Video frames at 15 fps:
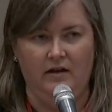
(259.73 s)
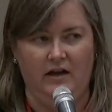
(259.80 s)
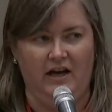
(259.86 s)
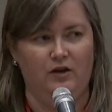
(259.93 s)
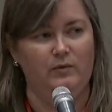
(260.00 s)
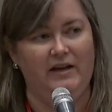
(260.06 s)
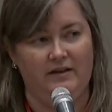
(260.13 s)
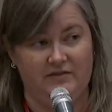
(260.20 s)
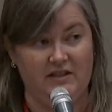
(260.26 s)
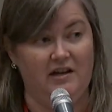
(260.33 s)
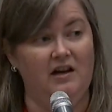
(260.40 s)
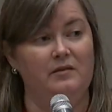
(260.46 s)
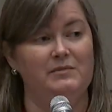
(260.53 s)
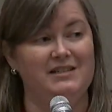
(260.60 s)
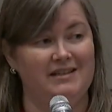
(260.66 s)
And we have to
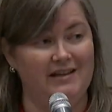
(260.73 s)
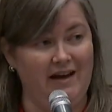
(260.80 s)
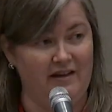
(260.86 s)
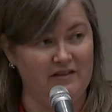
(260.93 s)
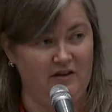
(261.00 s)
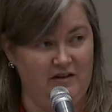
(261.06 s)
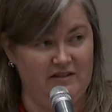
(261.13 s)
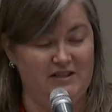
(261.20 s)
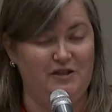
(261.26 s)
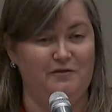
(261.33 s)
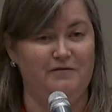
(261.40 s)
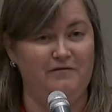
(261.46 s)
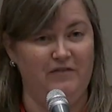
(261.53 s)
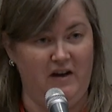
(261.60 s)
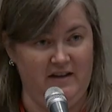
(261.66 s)
come together to
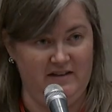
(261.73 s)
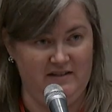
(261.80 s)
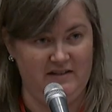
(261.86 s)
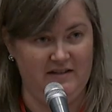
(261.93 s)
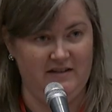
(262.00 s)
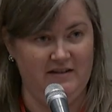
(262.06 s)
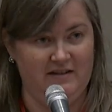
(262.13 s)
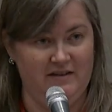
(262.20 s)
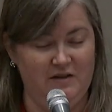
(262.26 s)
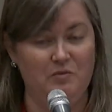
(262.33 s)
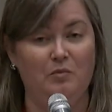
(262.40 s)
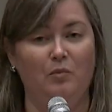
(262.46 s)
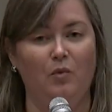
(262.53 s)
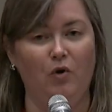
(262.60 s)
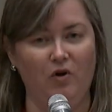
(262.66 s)
fund
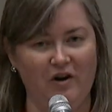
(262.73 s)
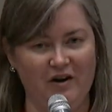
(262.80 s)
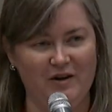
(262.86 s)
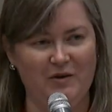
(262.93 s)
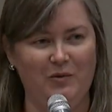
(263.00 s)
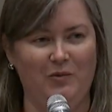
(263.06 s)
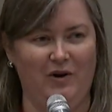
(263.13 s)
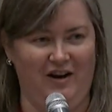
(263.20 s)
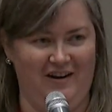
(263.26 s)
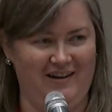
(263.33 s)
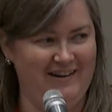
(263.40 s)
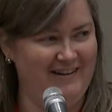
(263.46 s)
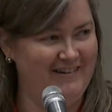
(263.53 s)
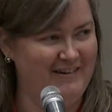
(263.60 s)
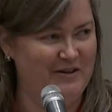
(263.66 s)
more work,
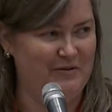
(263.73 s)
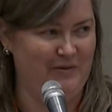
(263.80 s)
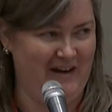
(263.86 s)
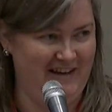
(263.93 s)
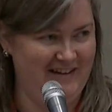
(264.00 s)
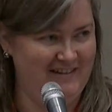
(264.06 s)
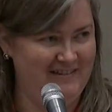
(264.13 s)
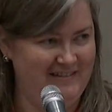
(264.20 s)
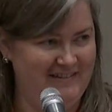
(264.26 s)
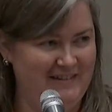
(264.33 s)
right?